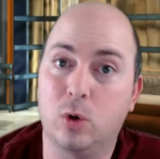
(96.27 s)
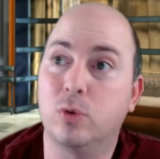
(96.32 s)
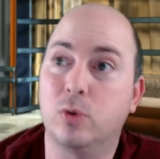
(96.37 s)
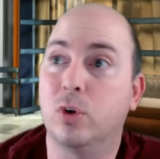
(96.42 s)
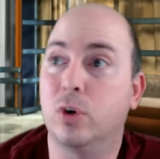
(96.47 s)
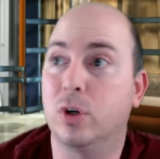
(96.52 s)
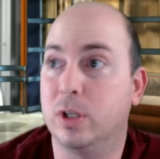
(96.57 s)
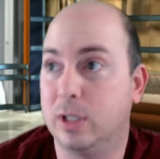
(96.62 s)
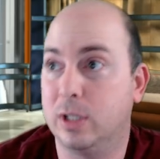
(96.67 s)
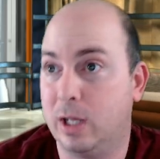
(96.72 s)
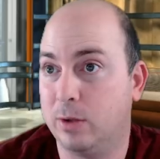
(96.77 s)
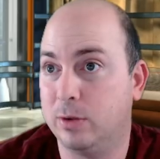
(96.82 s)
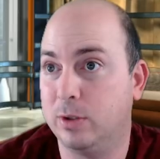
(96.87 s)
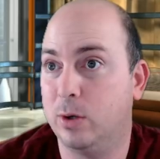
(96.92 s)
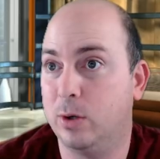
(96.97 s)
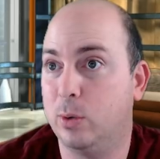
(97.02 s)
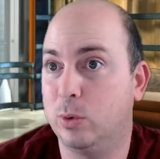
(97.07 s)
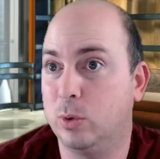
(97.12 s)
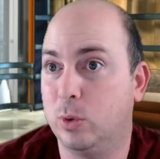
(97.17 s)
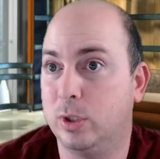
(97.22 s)
they're going to allow
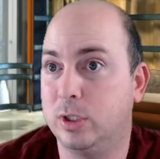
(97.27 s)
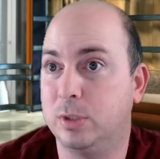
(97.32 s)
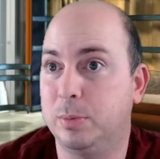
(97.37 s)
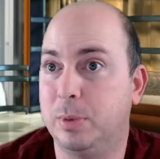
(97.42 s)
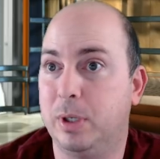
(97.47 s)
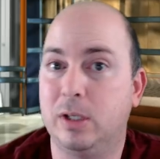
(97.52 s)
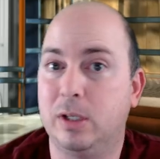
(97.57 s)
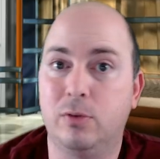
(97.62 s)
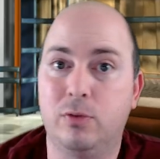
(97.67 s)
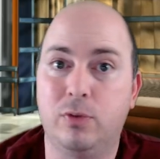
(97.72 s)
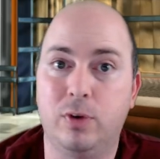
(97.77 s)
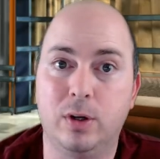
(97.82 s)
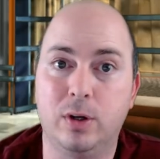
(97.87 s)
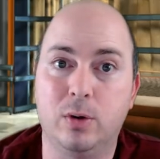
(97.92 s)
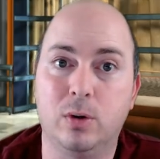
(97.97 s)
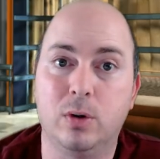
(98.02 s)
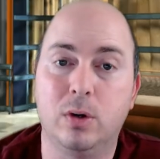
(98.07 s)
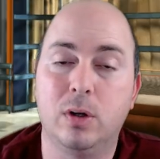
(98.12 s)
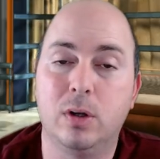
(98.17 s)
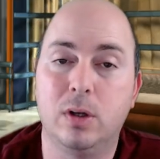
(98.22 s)
Deutsche Bank to fail,
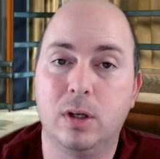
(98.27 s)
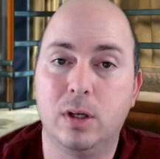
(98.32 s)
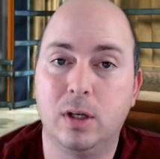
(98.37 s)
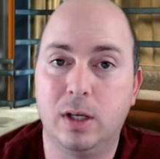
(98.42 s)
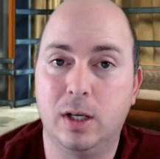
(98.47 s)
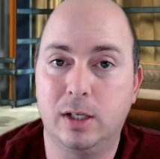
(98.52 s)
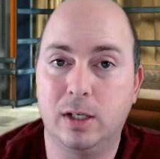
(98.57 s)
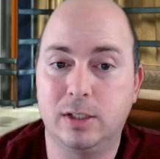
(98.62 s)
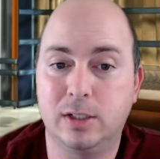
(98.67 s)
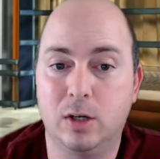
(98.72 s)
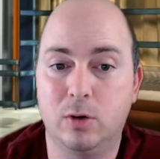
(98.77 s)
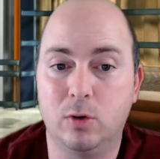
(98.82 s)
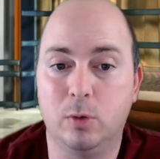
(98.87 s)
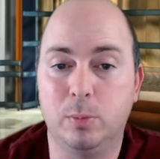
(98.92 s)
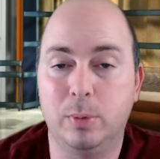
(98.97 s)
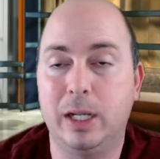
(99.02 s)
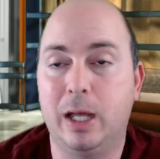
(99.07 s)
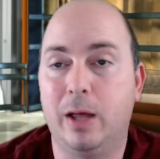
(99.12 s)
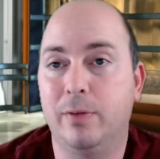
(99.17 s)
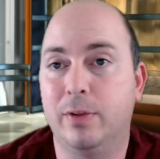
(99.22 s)
etc. But
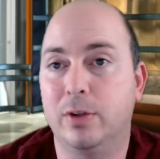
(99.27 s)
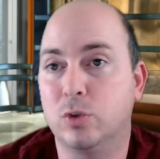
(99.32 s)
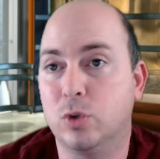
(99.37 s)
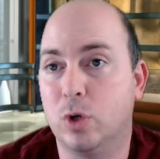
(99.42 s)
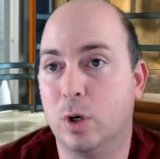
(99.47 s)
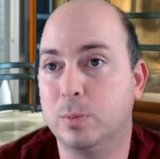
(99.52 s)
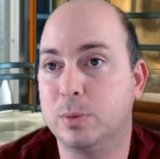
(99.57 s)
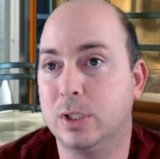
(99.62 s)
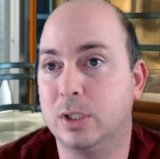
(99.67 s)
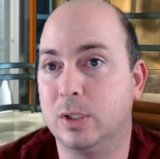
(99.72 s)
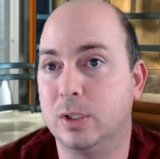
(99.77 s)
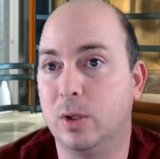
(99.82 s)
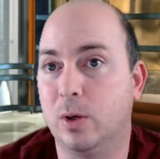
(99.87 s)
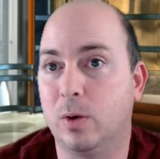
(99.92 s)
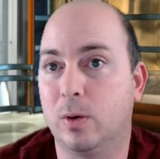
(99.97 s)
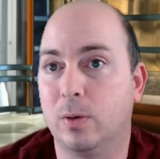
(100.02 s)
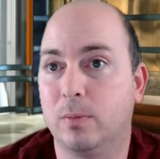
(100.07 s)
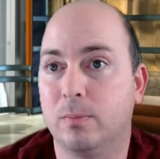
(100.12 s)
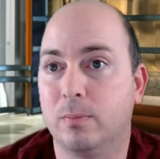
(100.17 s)
now that Trump's in there,